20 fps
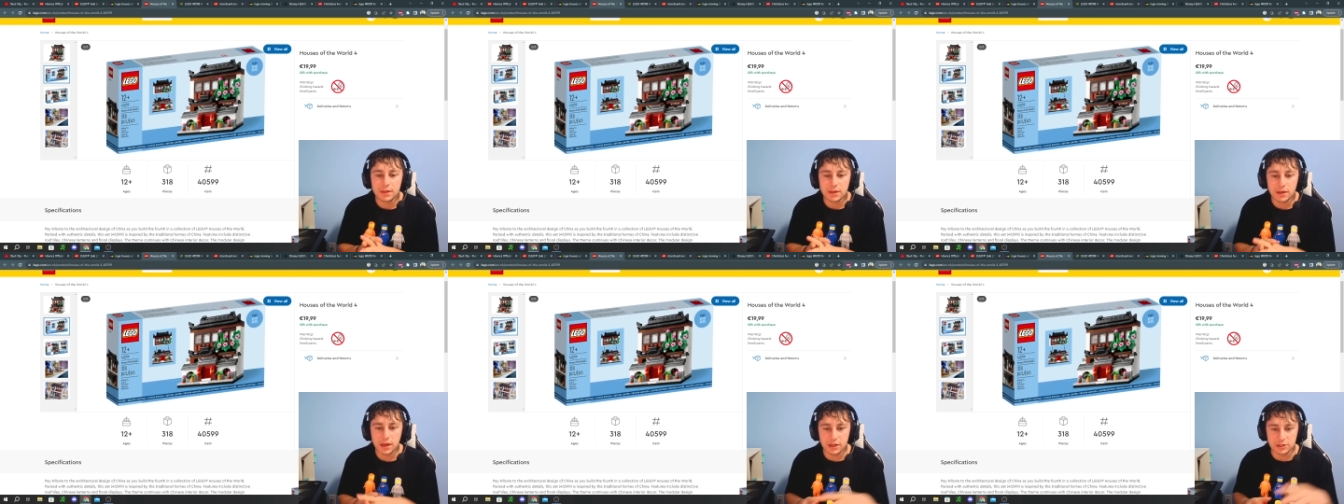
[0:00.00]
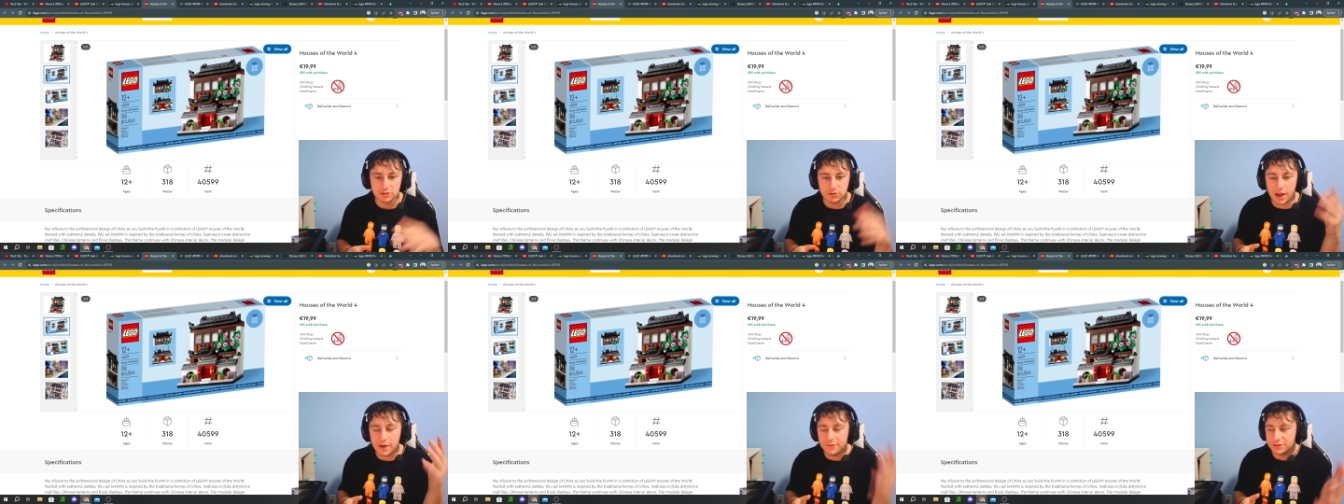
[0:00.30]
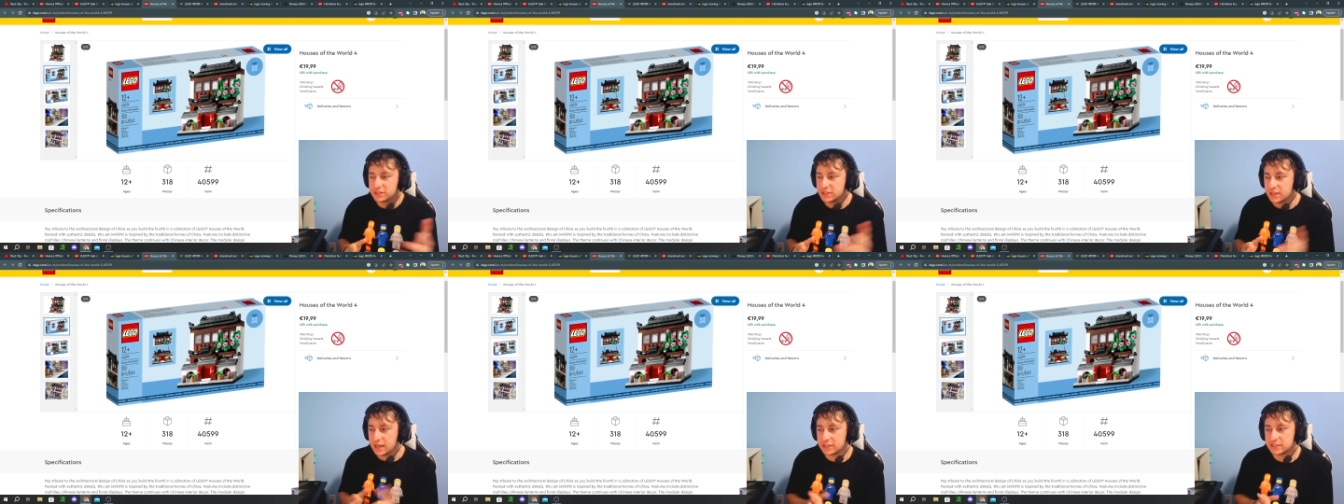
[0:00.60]
Uh, so
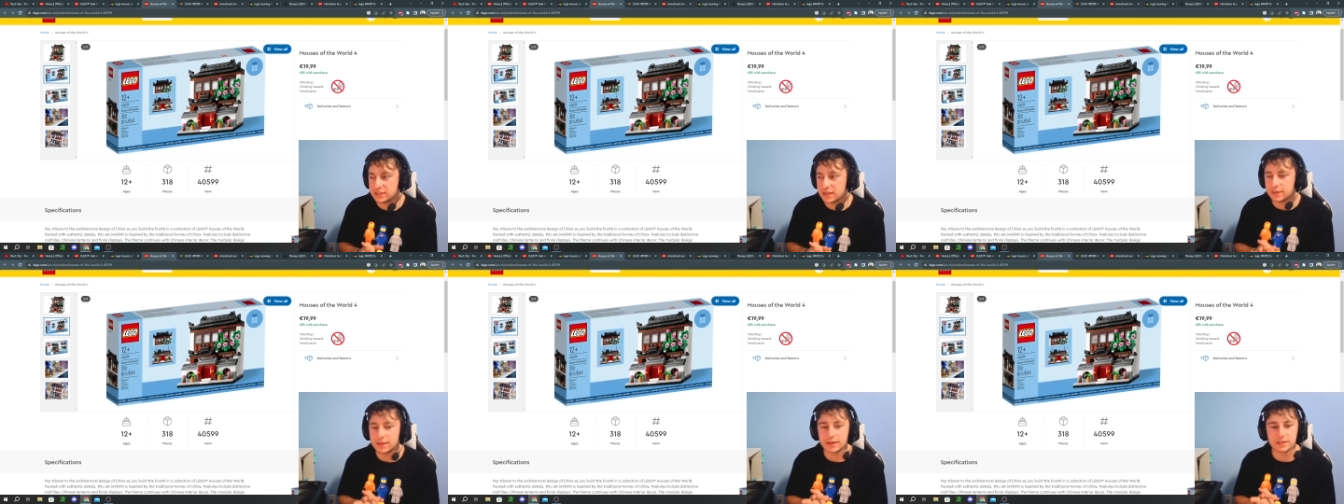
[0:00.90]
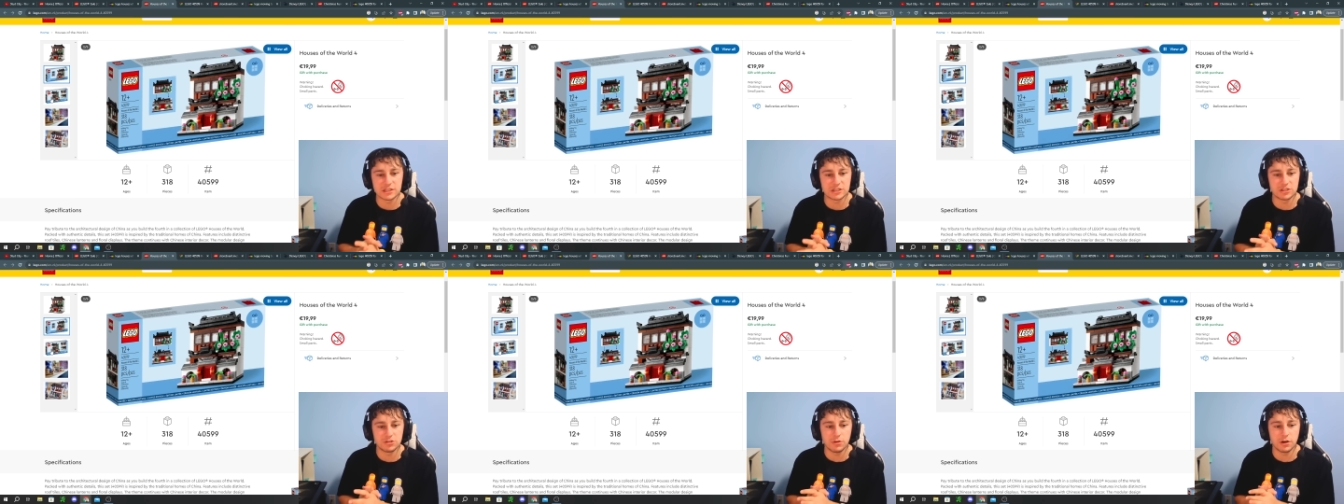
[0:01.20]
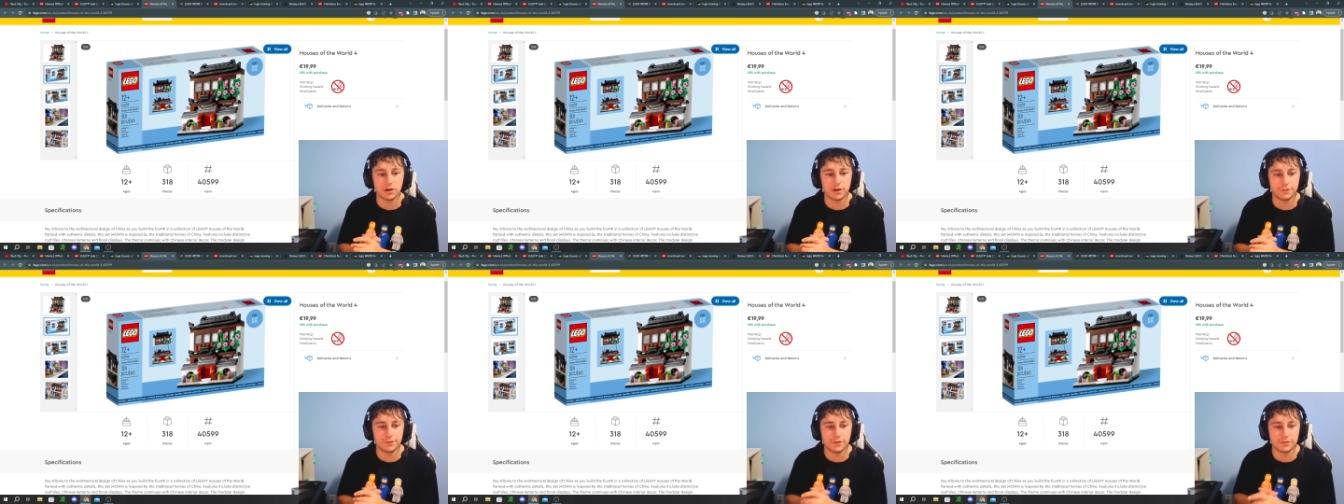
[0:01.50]
obviously I said that's a two
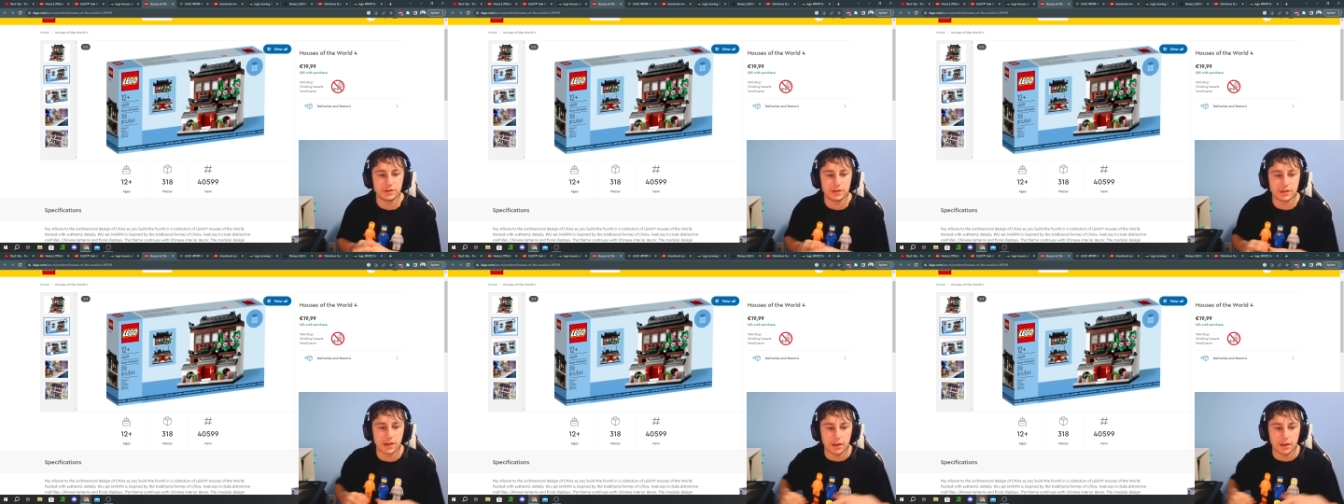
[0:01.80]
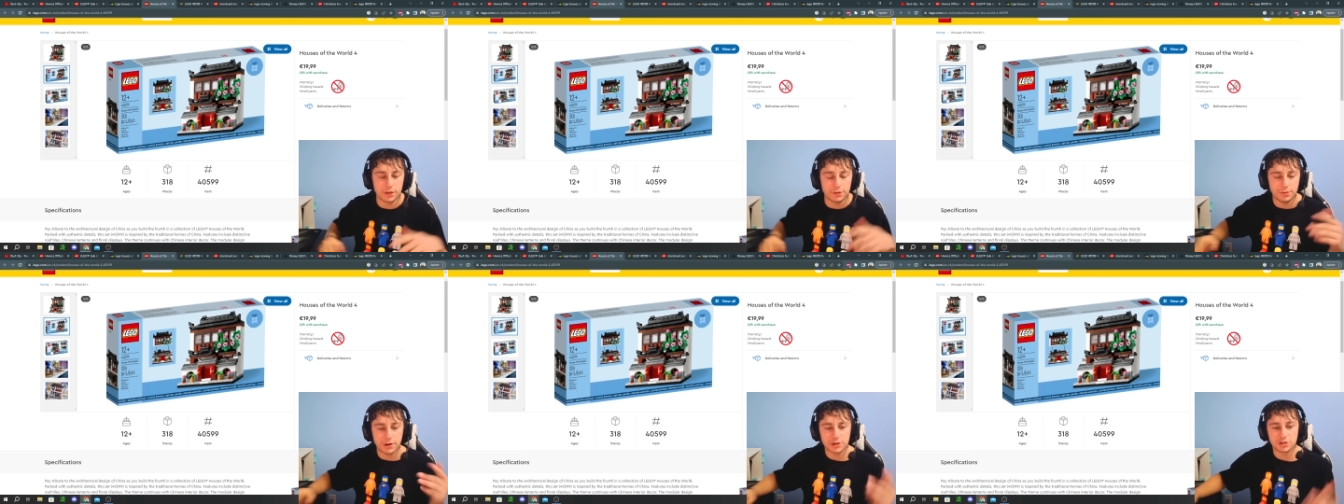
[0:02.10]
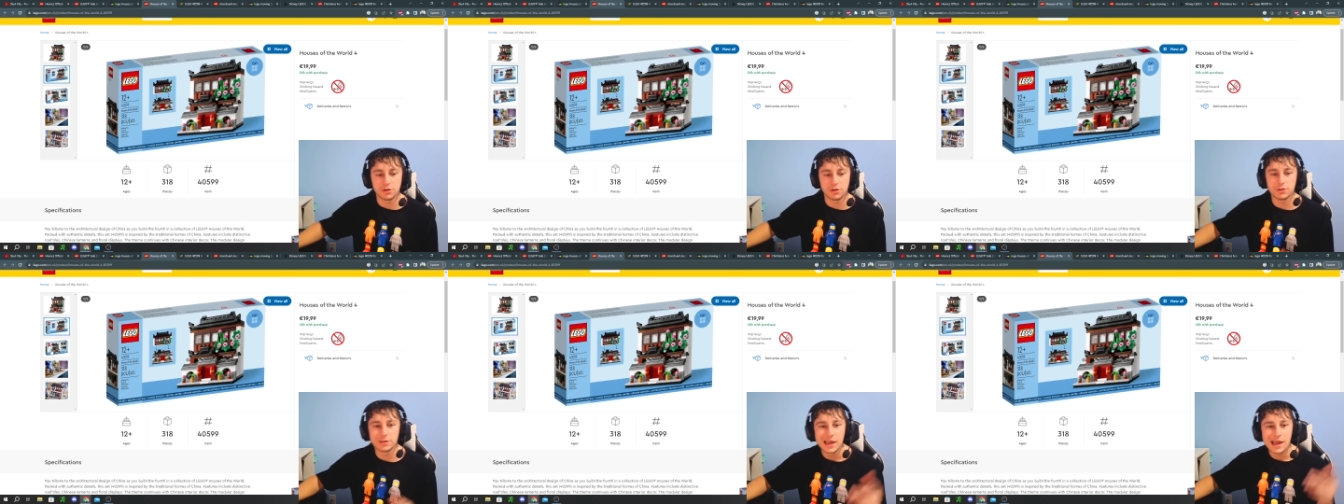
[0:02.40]
hundred fifty dollar
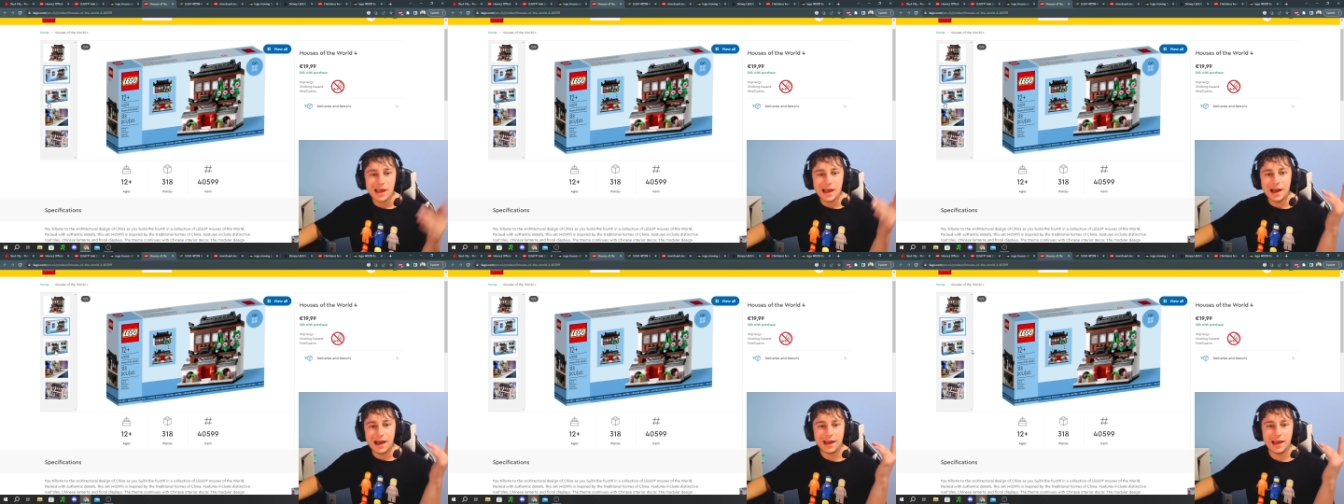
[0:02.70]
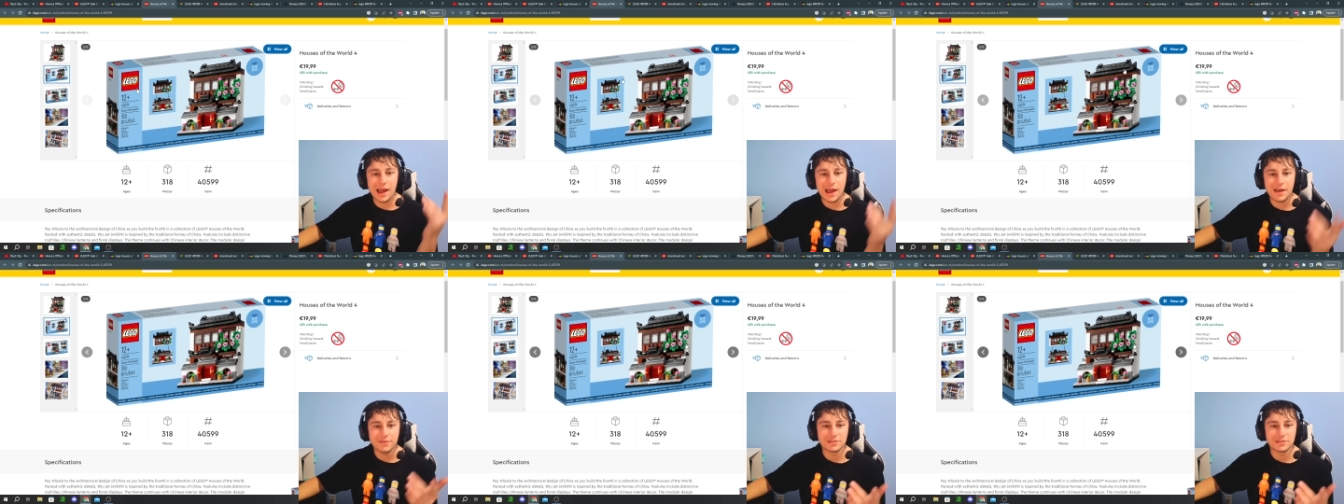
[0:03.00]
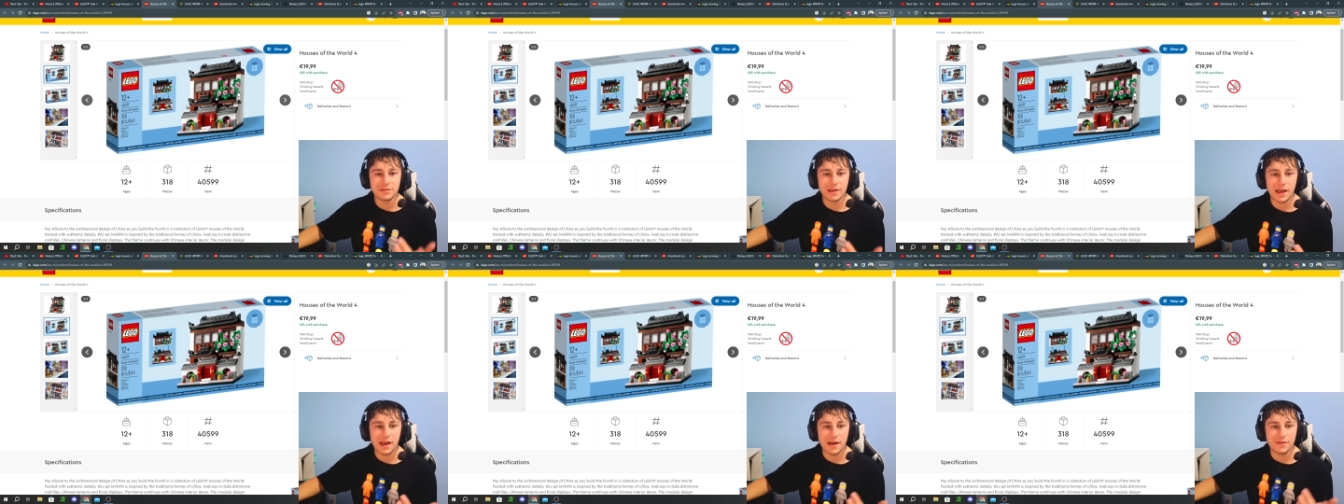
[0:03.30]
threshold. I have
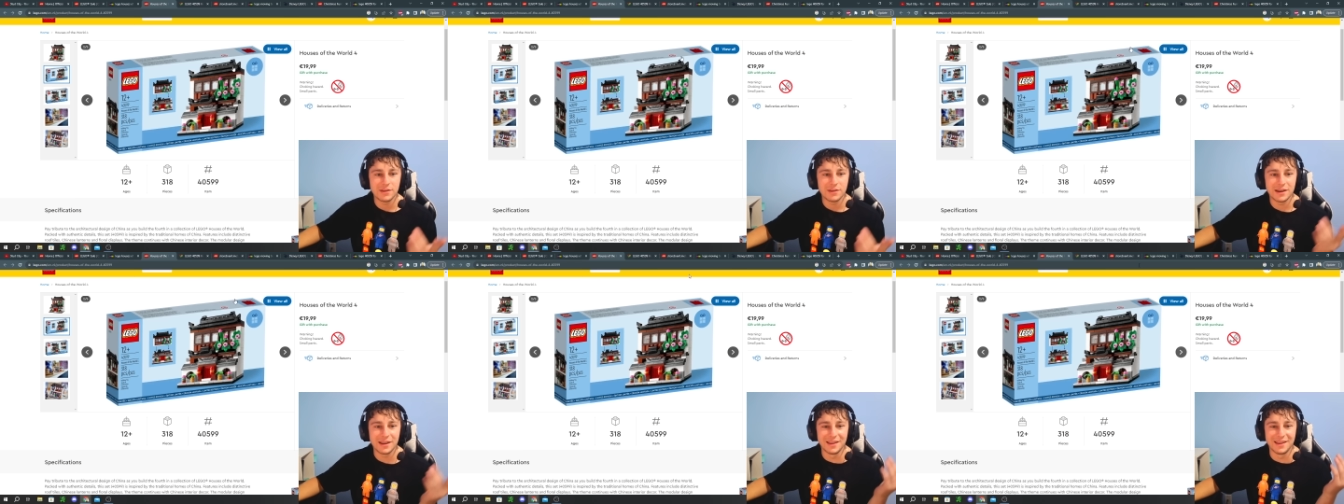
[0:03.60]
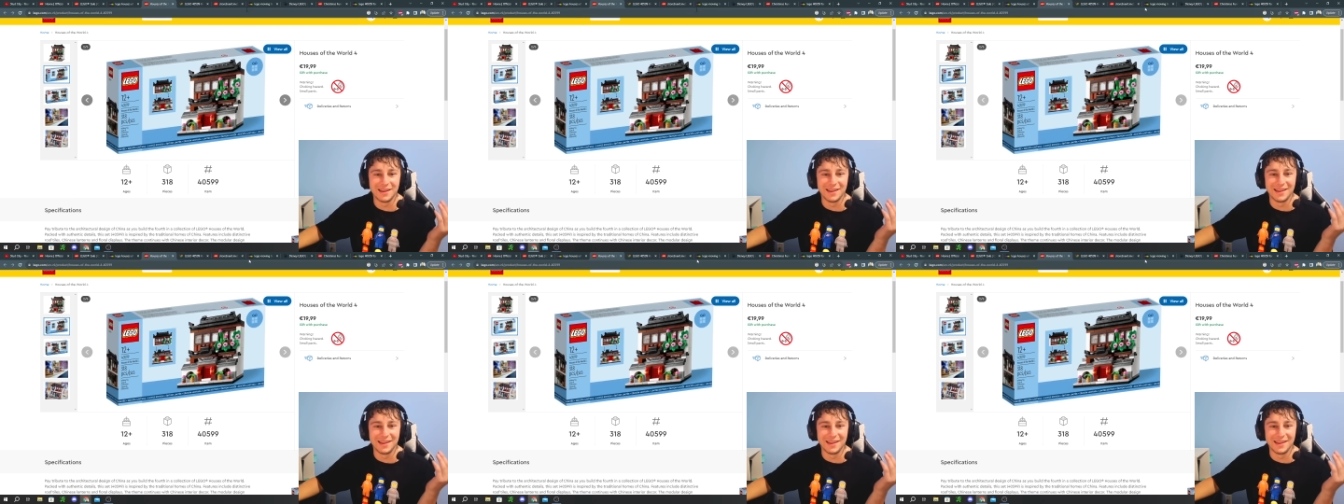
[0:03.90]
to have it.